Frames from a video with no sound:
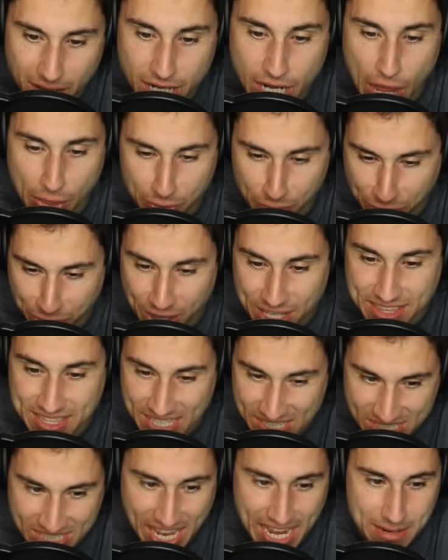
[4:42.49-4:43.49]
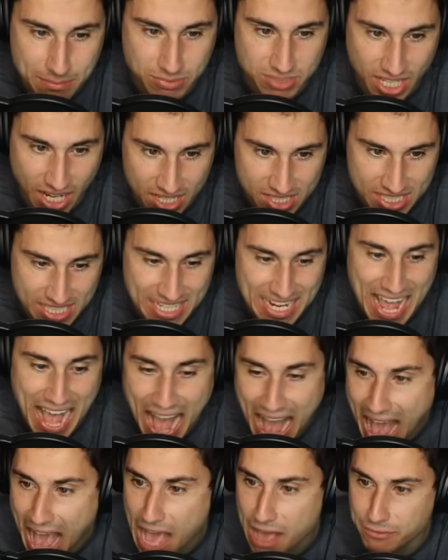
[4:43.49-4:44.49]
Another thing this game doesn't
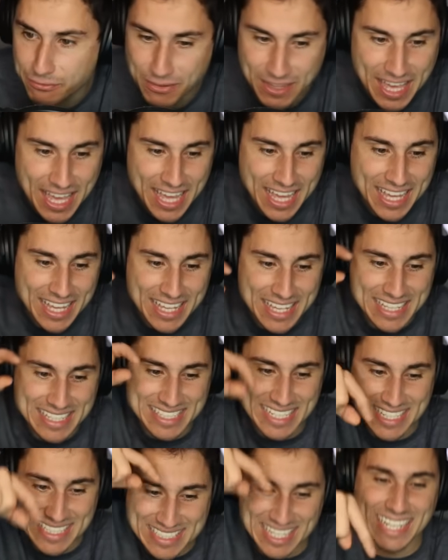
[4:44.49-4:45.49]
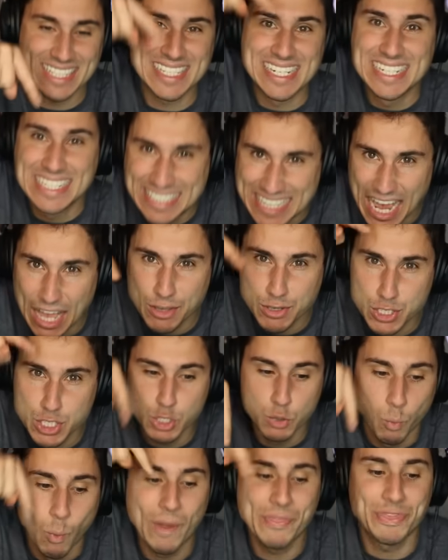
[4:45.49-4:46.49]
have is it doesn't tell
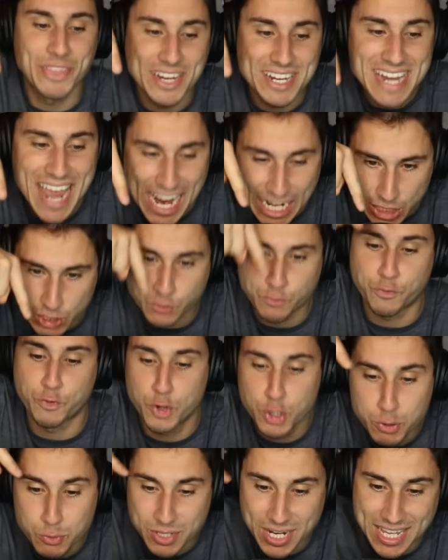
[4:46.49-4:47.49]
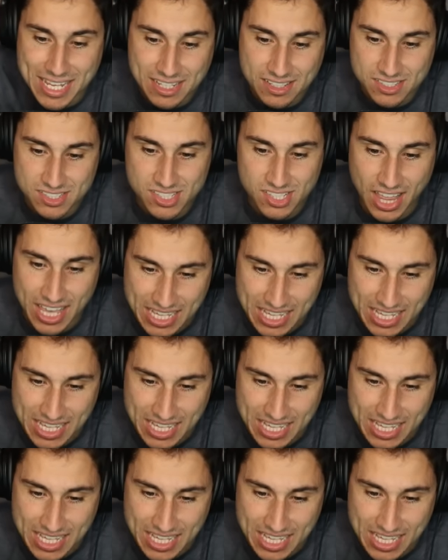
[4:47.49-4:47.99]
you what the next fruit is.